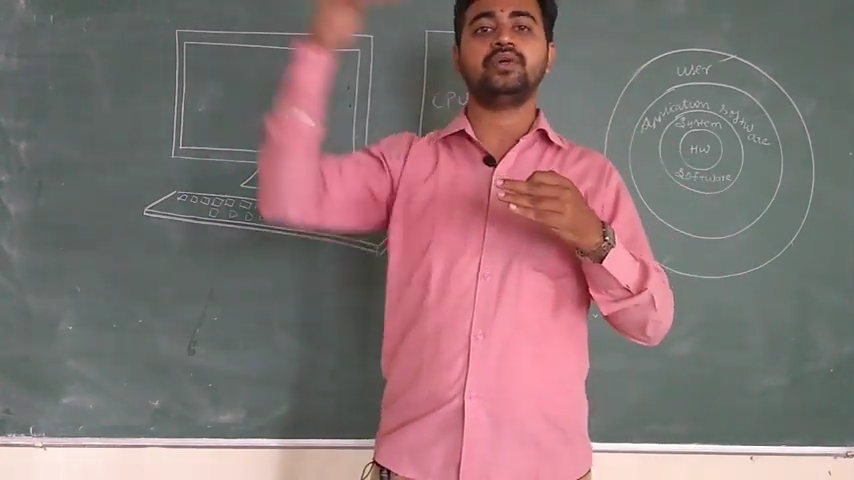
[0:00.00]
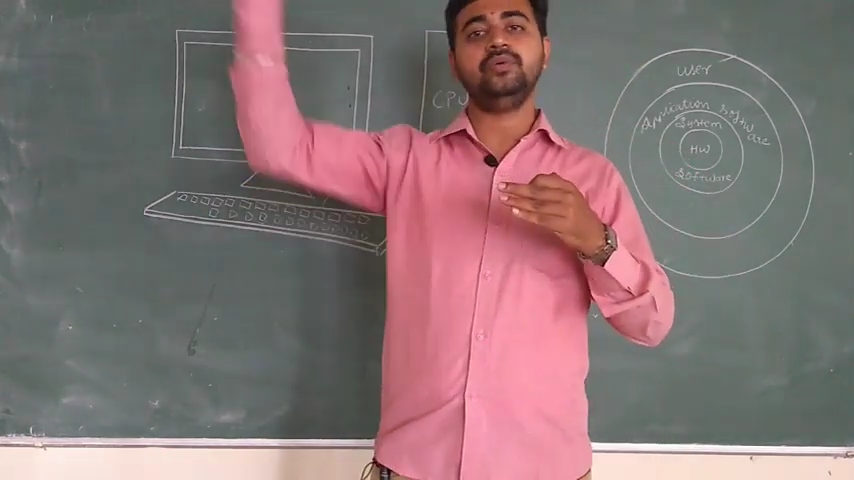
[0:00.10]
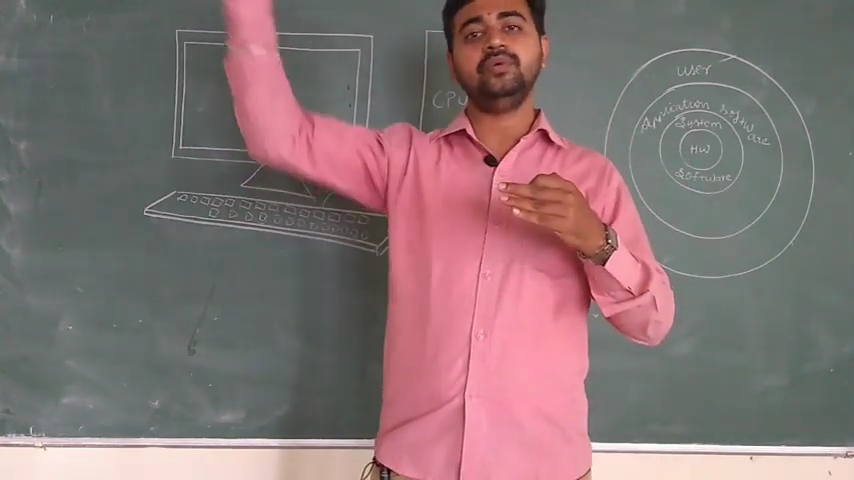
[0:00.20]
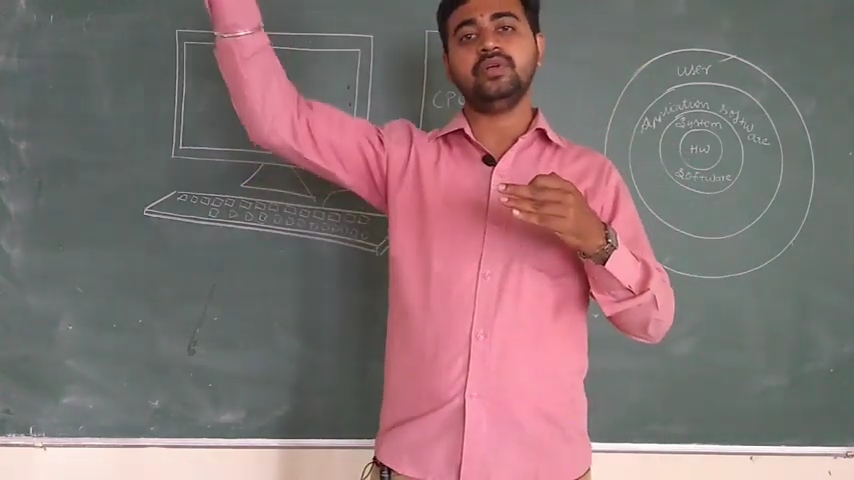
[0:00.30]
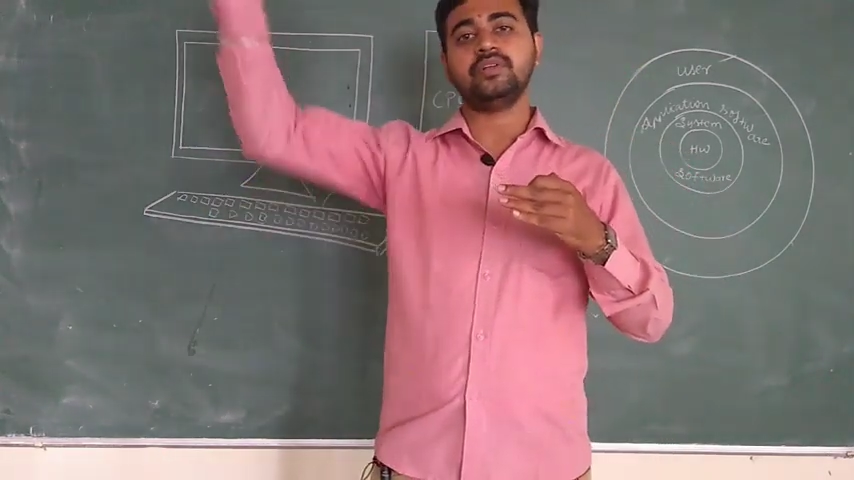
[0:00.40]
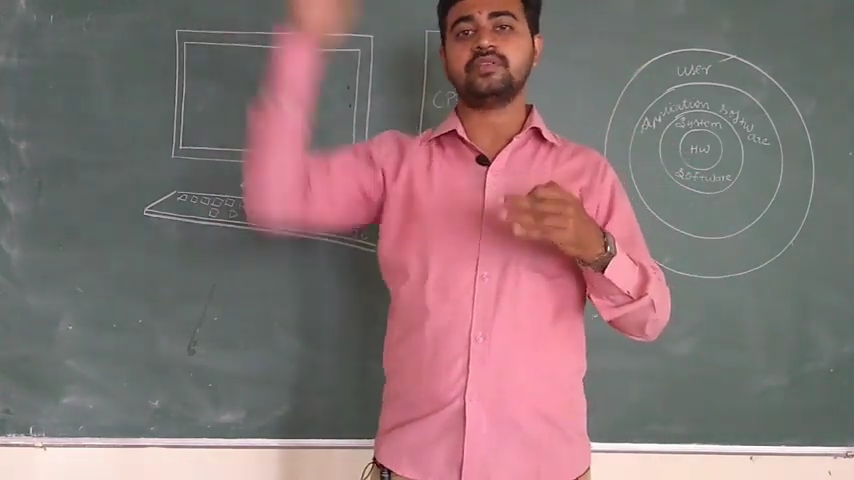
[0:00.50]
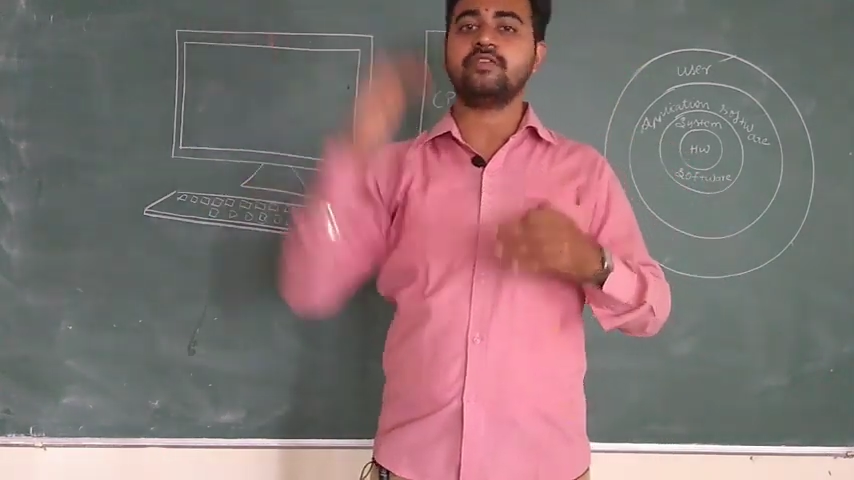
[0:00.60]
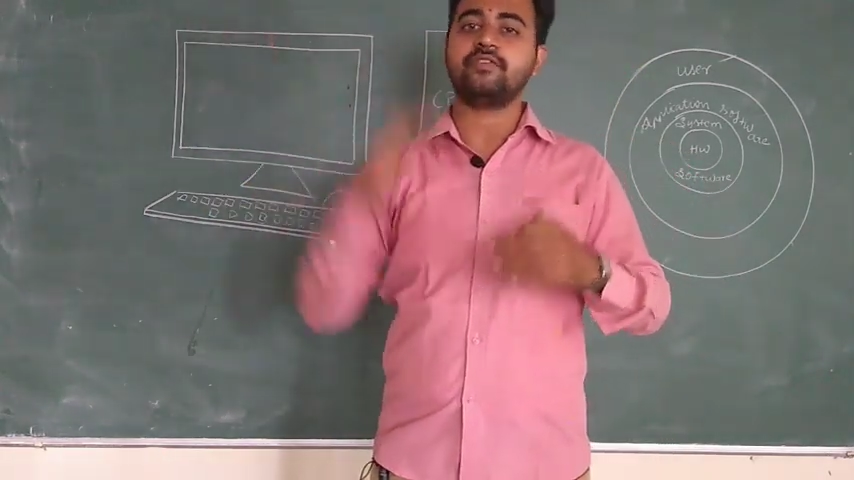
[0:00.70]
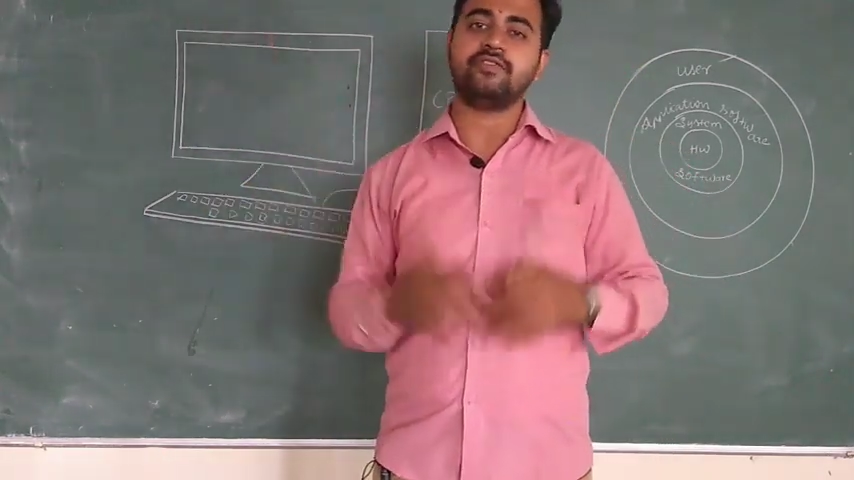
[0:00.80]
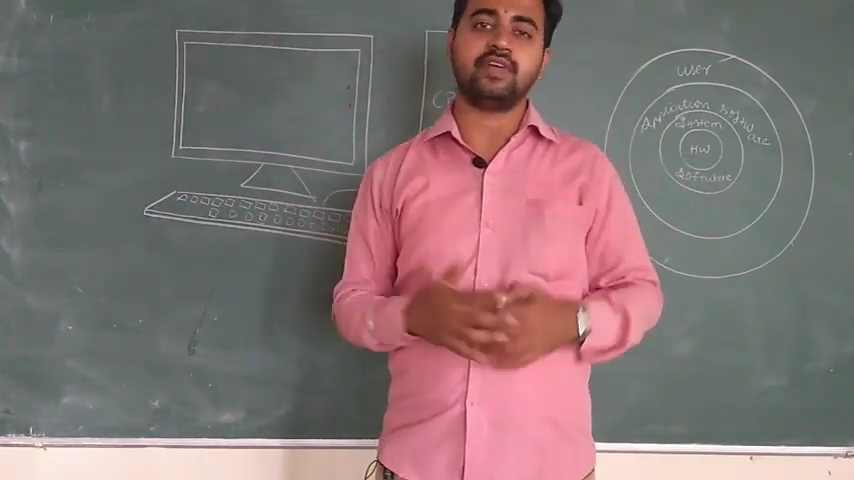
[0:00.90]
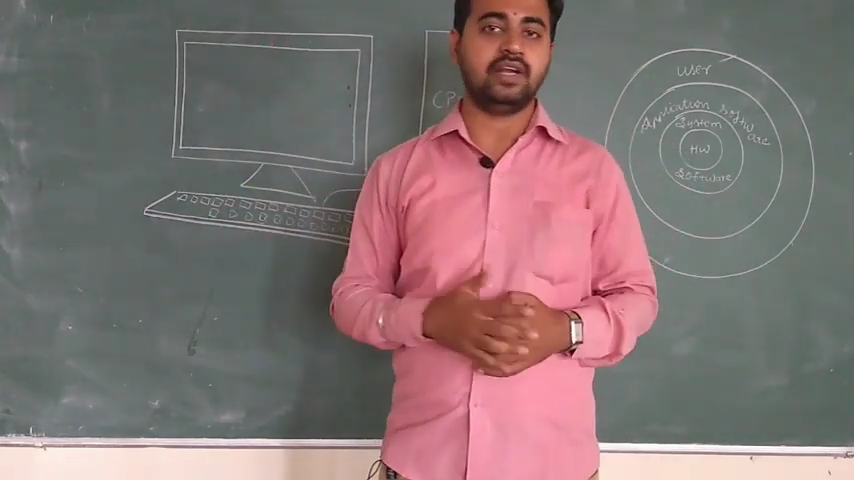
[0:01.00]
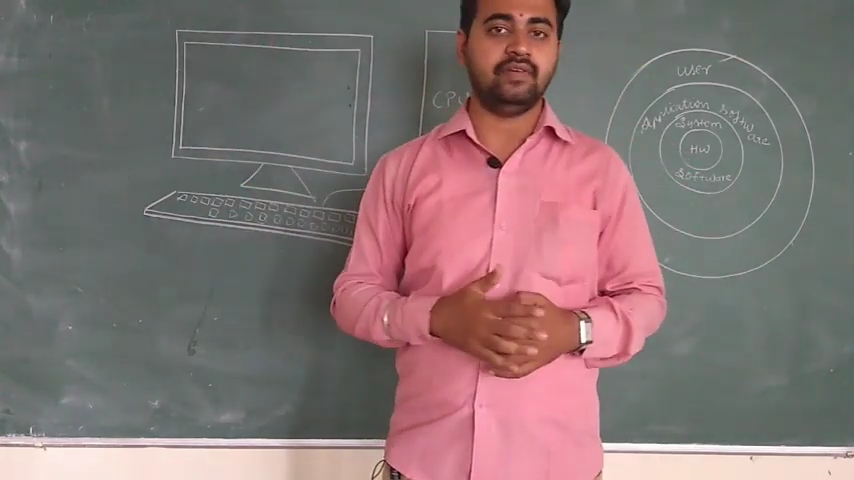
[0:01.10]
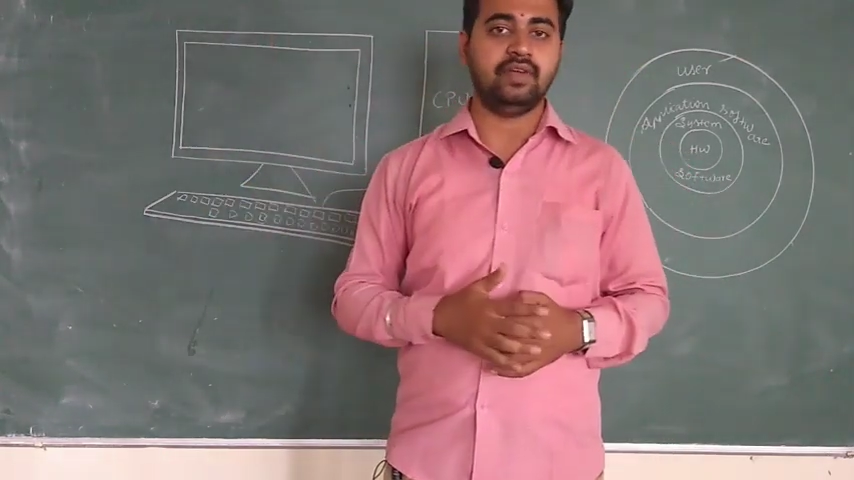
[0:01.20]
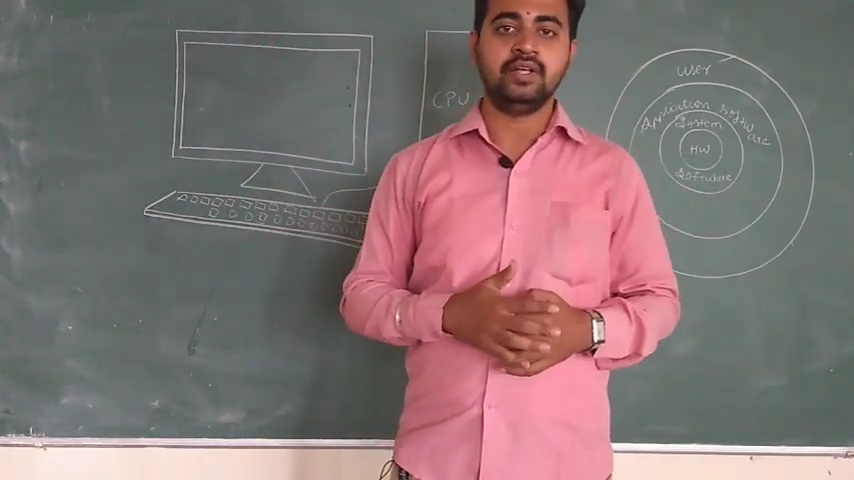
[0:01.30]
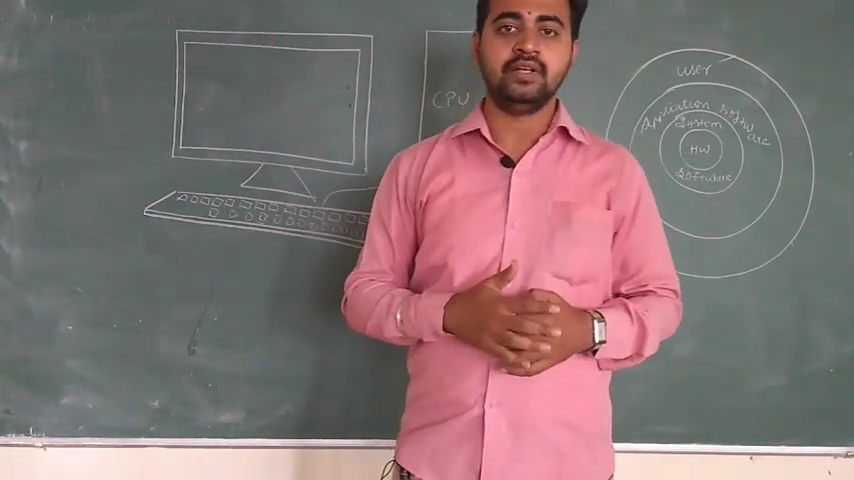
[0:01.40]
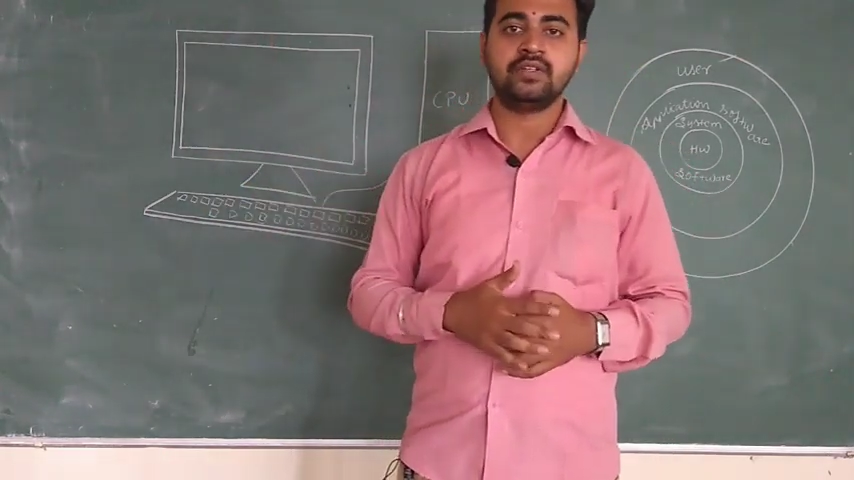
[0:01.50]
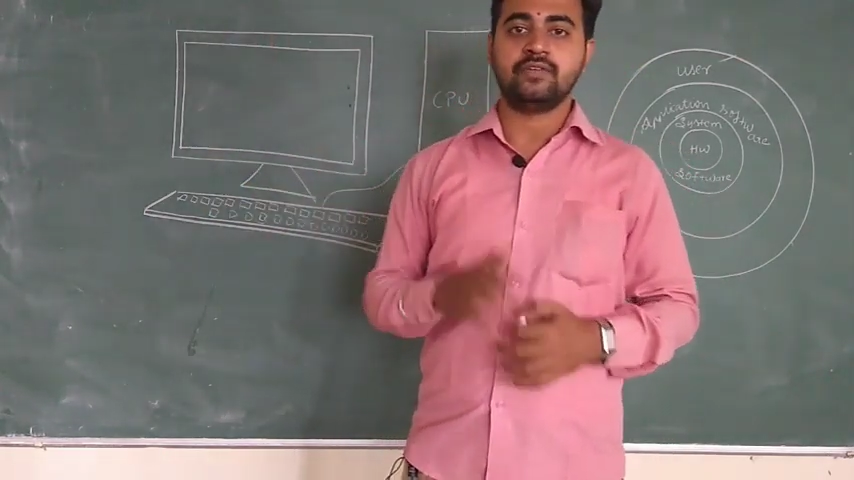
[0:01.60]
to software level.